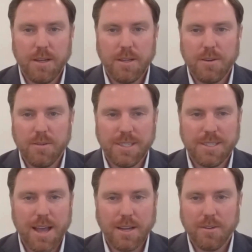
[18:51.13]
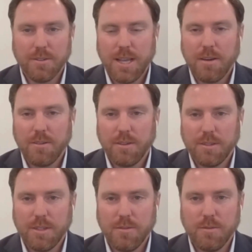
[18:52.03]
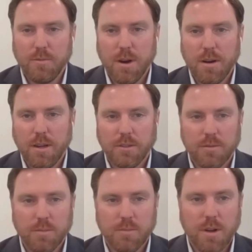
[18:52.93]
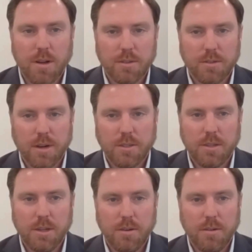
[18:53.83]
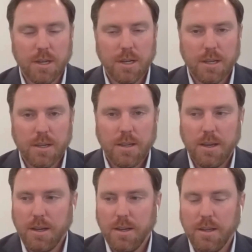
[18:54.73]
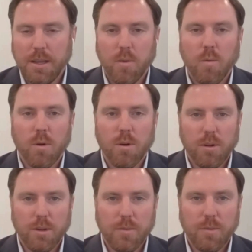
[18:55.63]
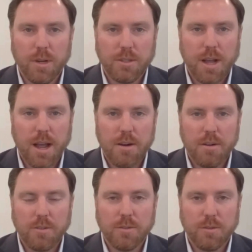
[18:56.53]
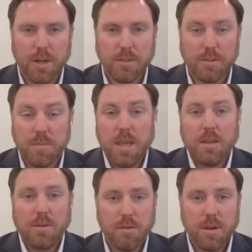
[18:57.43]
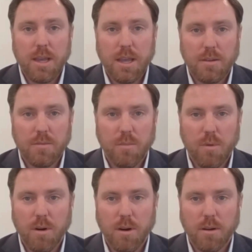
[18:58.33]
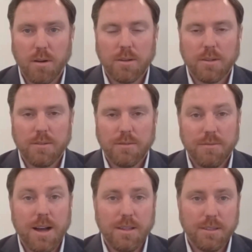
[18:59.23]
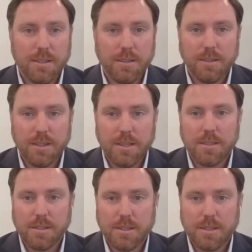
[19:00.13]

as the tide goes out, you can see who's wearing swim trunks, right? So in a world in which higher interest rates may create more volatility in